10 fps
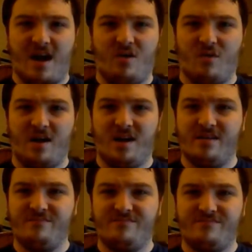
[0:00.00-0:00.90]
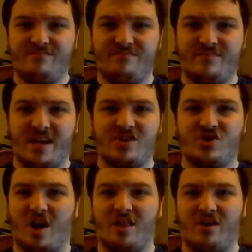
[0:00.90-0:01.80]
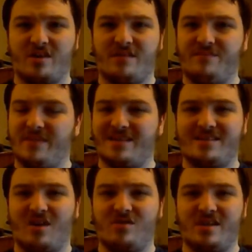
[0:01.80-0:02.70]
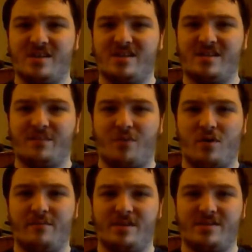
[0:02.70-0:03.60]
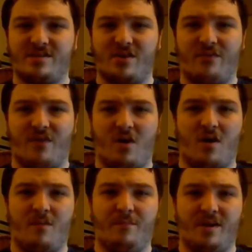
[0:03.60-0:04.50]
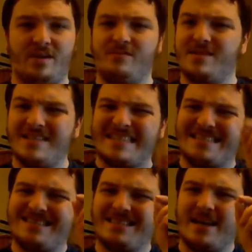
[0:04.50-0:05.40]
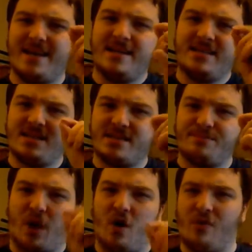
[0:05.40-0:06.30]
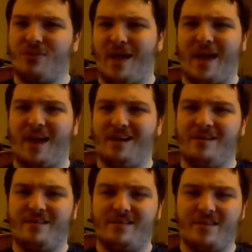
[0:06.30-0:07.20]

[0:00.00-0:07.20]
how Deadshot looked. That's the only disappointment so far. But it was just a small thing,